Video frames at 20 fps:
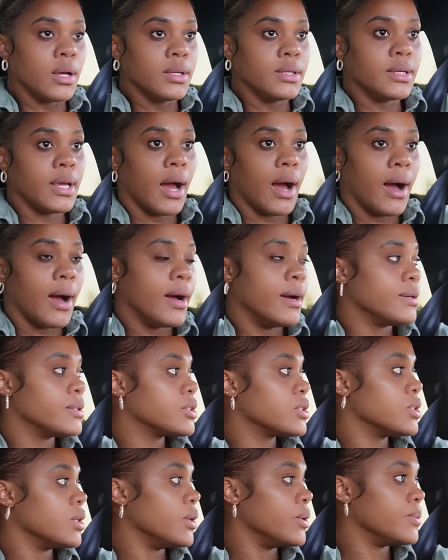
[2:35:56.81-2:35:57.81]
yeah
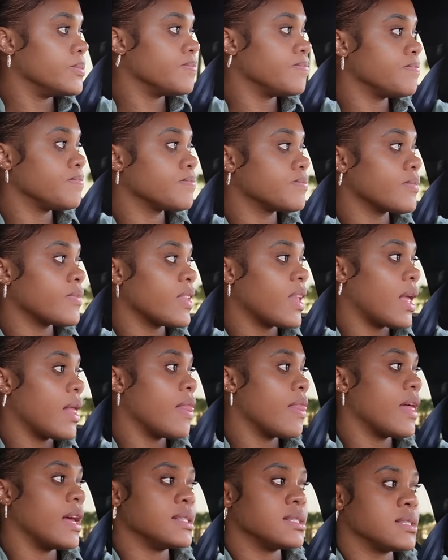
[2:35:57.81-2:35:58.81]
so
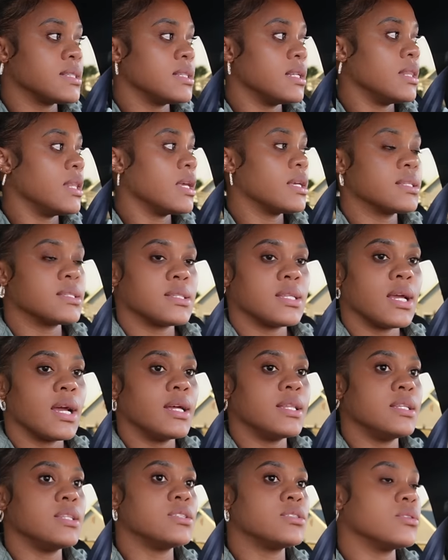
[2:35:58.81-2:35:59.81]
that's the next thing
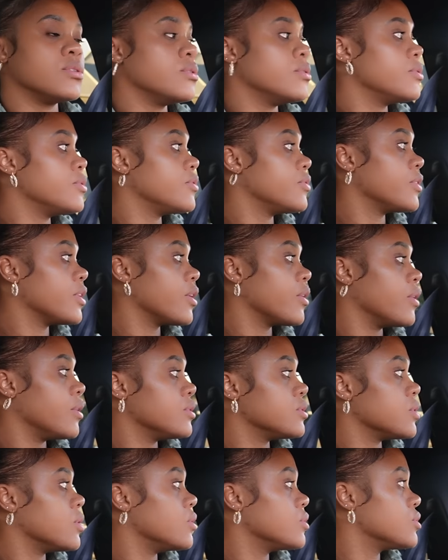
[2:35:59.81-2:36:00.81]
i need to figure
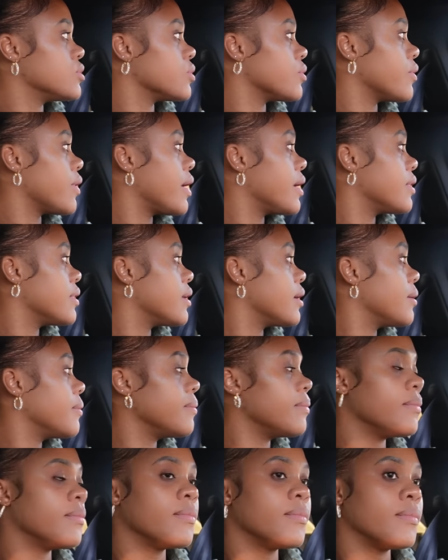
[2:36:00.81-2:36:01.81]
out how to write
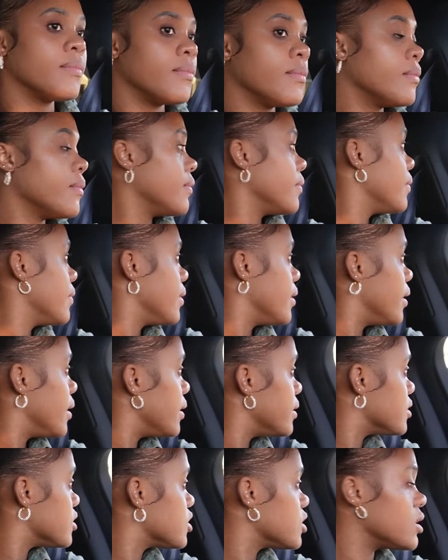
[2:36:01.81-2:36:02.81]
them
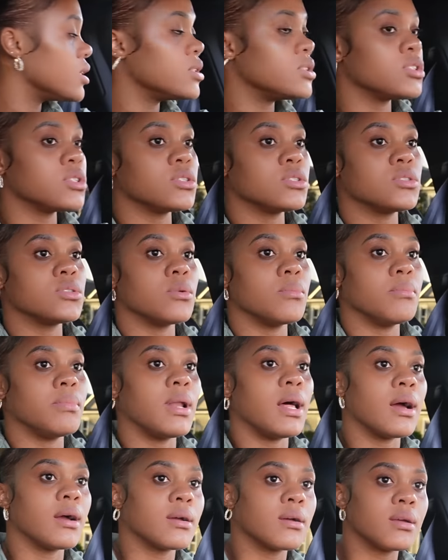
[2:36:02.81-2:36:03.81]
and change it to
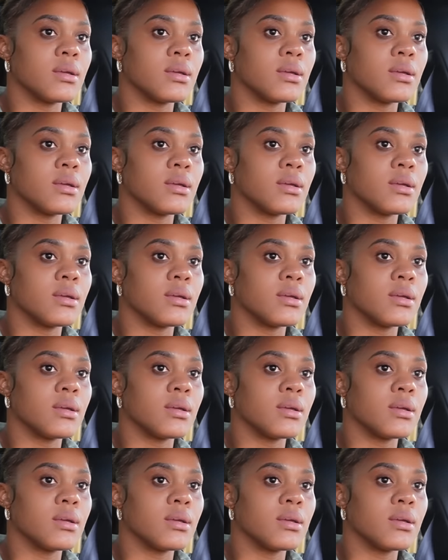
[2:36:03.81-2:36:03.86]
black